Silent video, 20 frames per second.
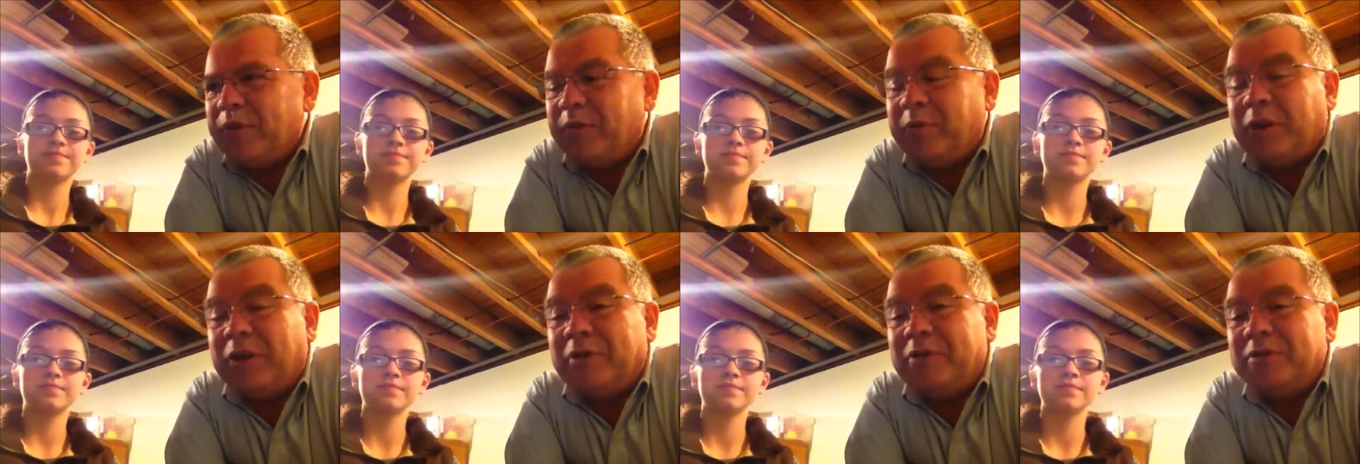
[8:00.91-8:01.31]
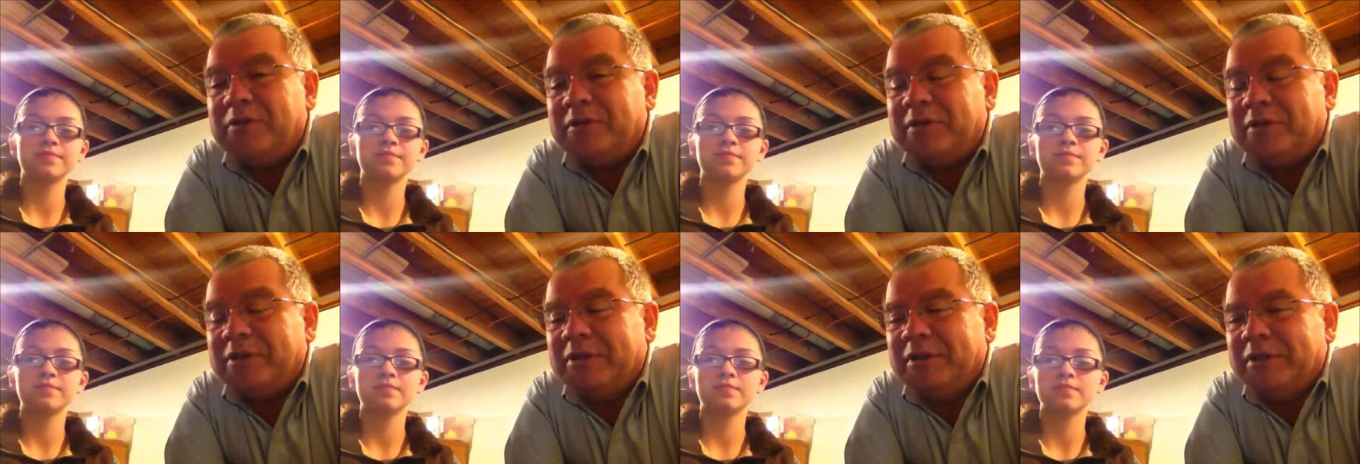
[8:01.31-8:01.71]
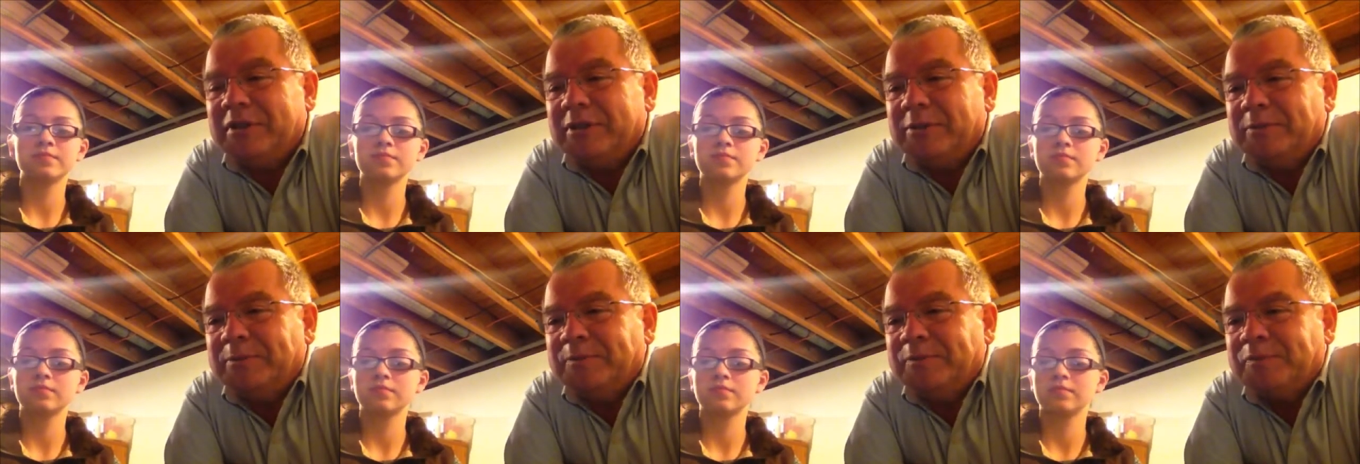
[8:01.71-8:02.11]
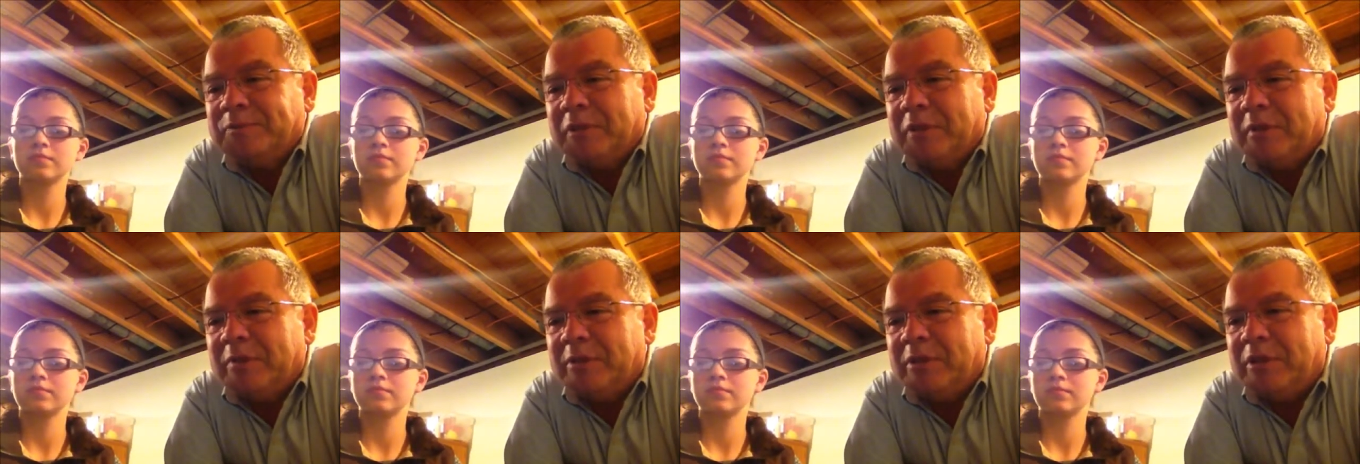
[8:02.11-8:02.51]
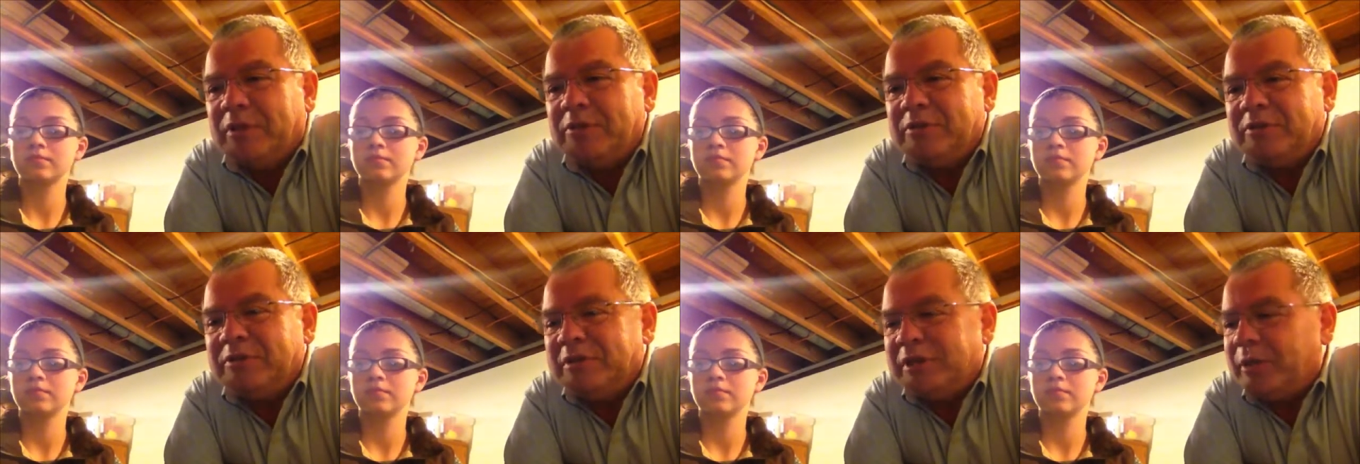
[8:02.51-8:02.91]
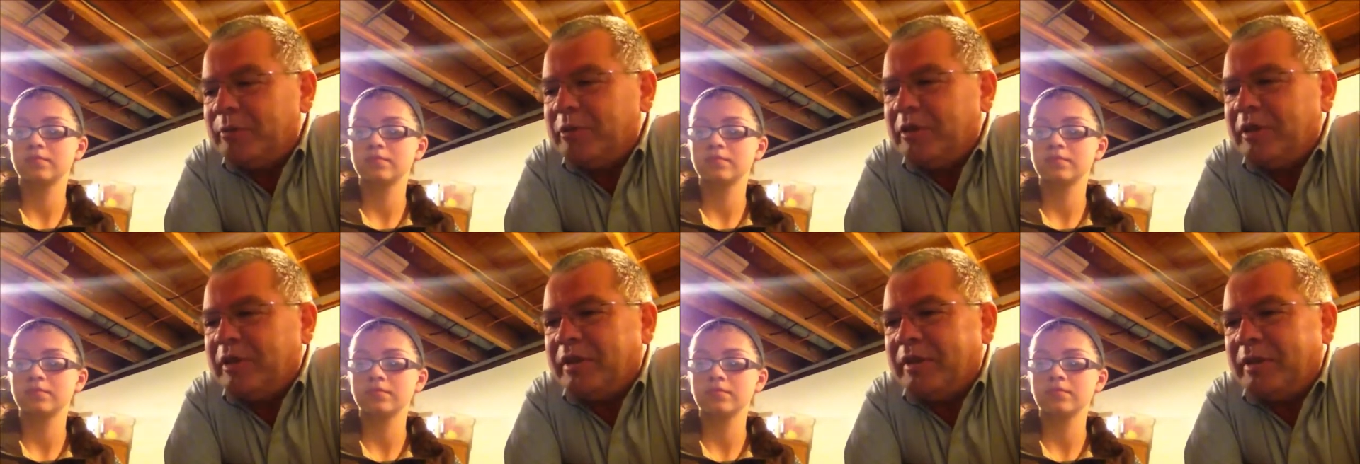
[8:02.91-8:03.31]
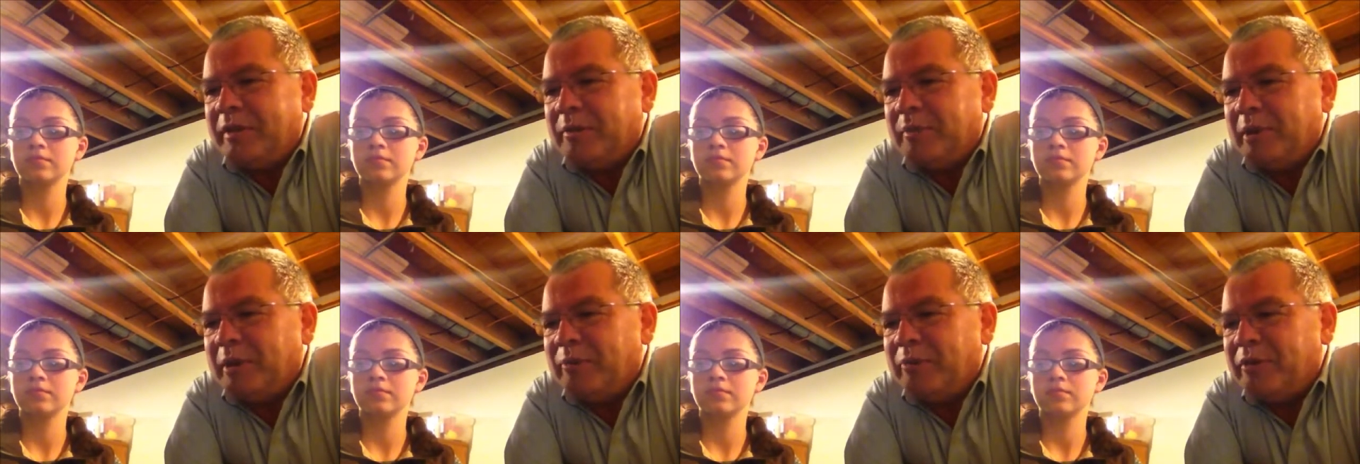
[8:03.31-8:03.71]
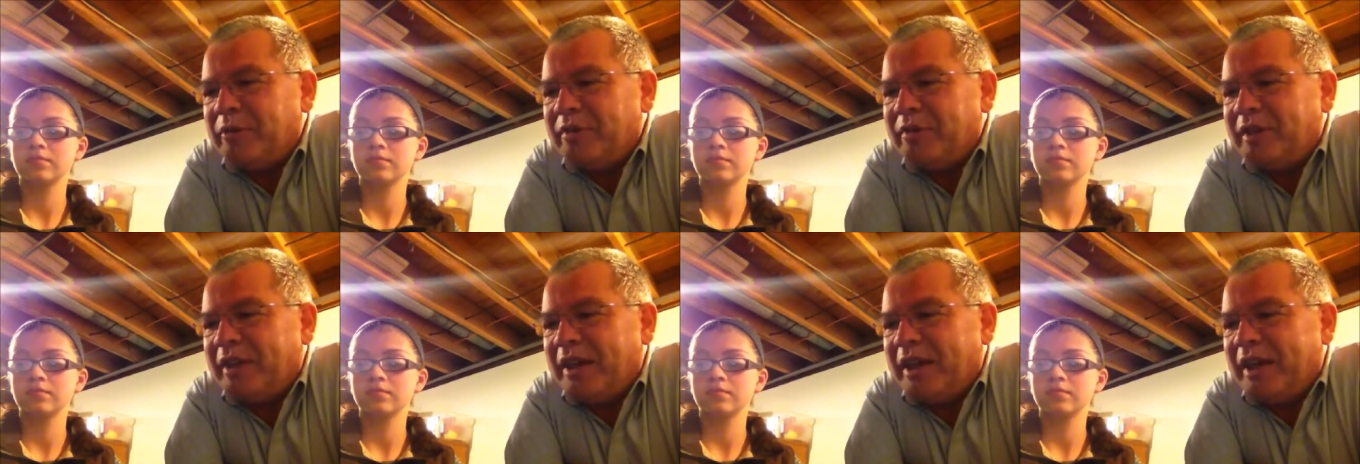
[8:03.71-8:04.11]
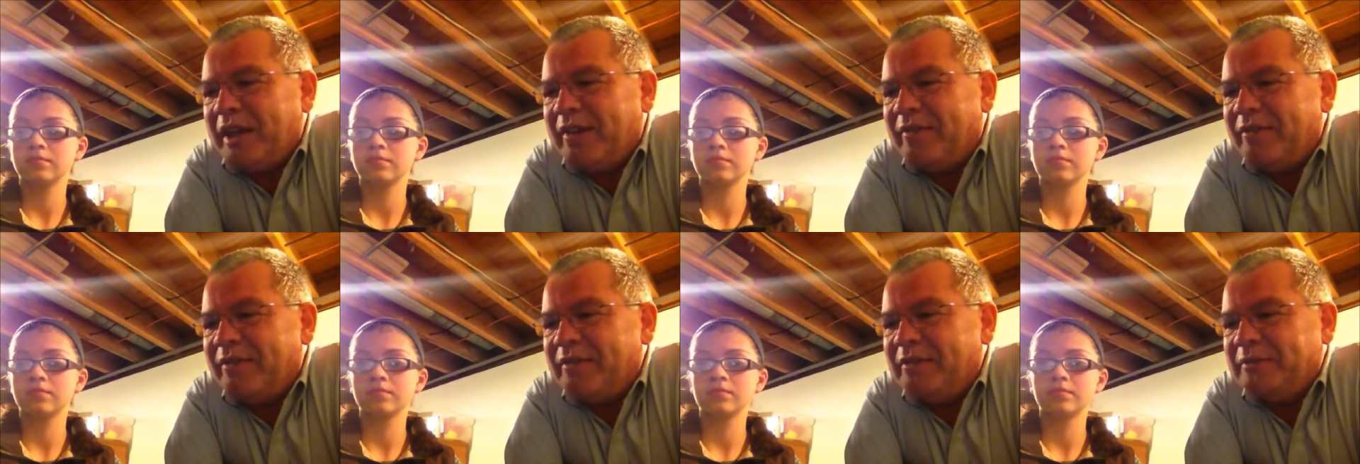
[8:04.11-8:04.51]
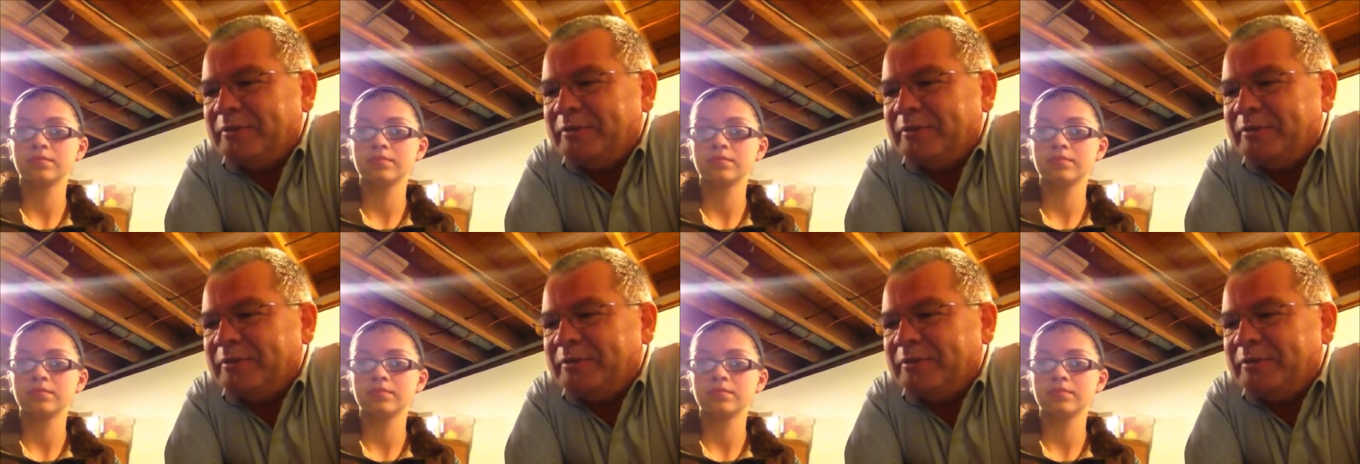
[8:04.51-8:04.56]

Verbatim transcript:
Speaker 1: the most. But those are some of the th- memories I have.